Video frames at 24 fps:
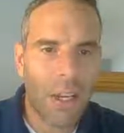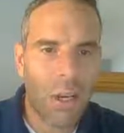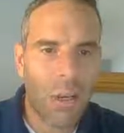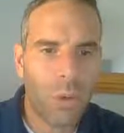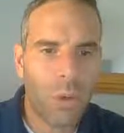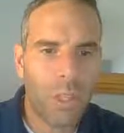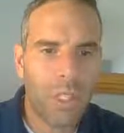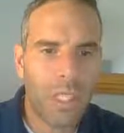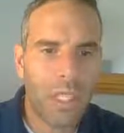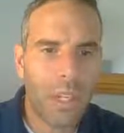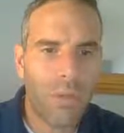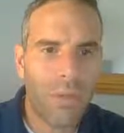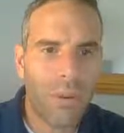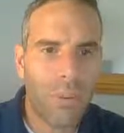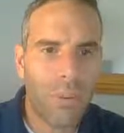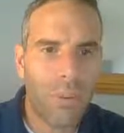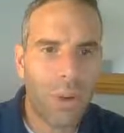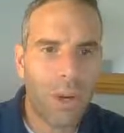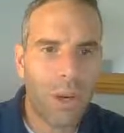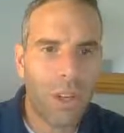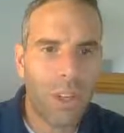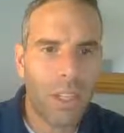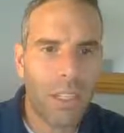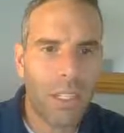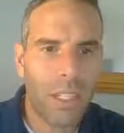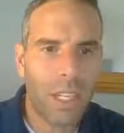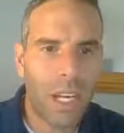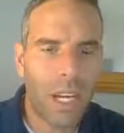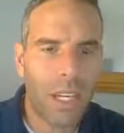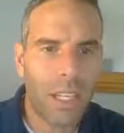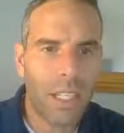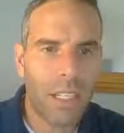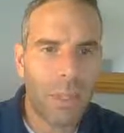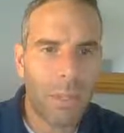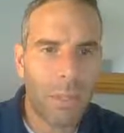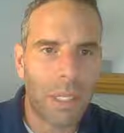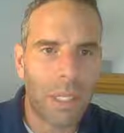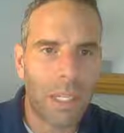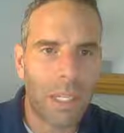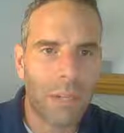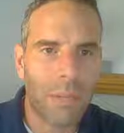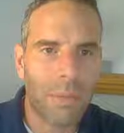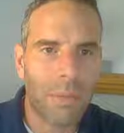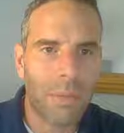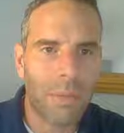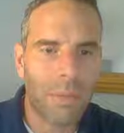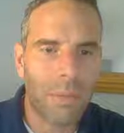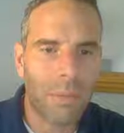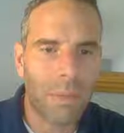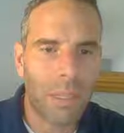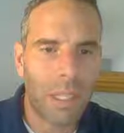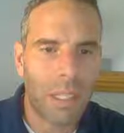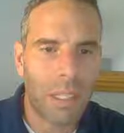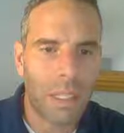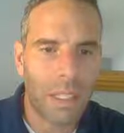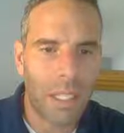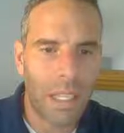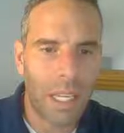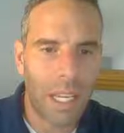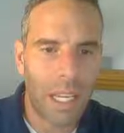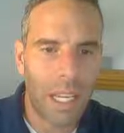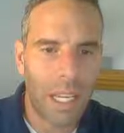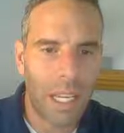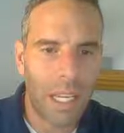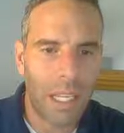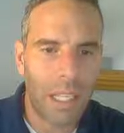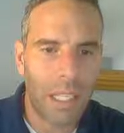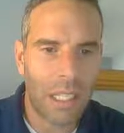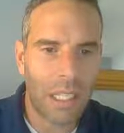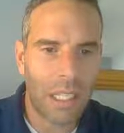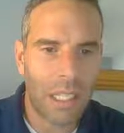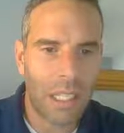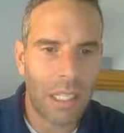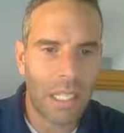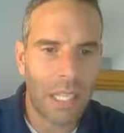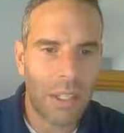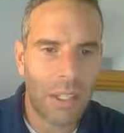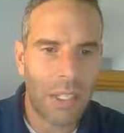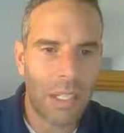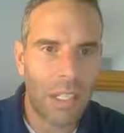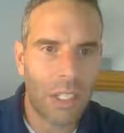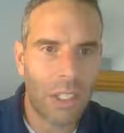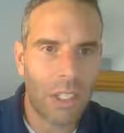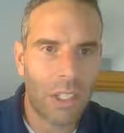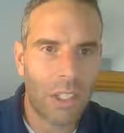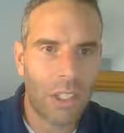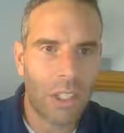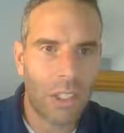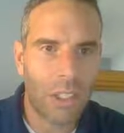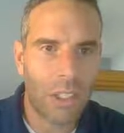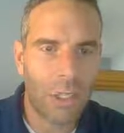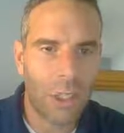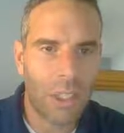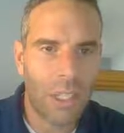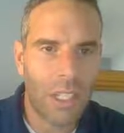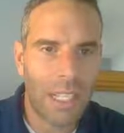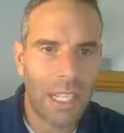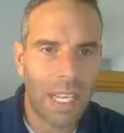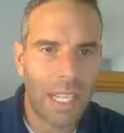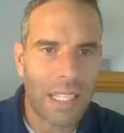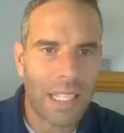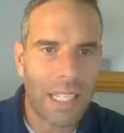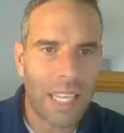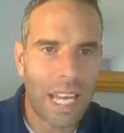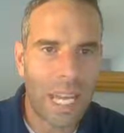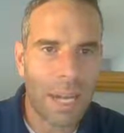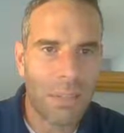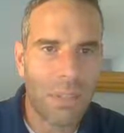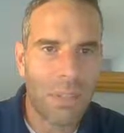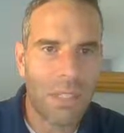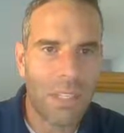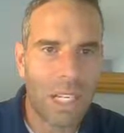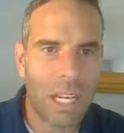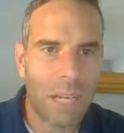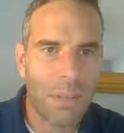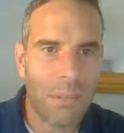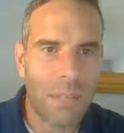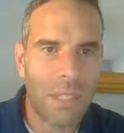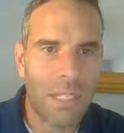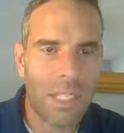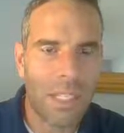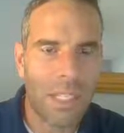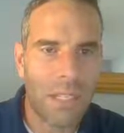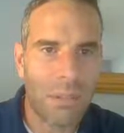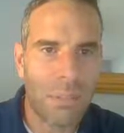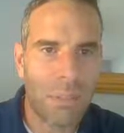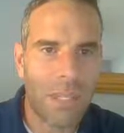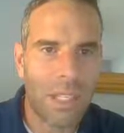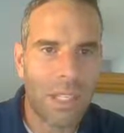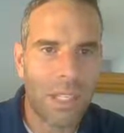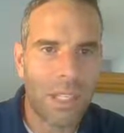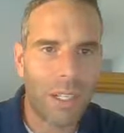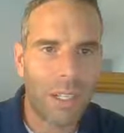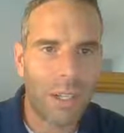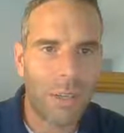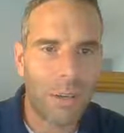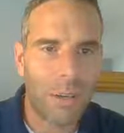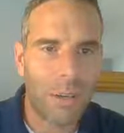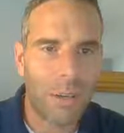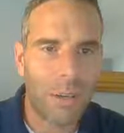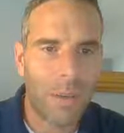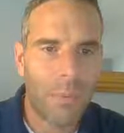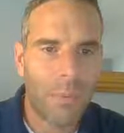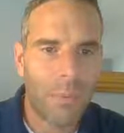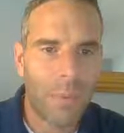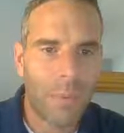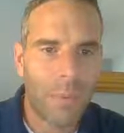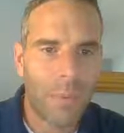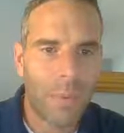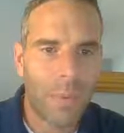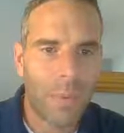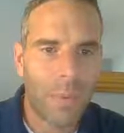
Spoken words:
if I go to a different part of the document, let's say I click down here, you'll notice that tab stop disappeared.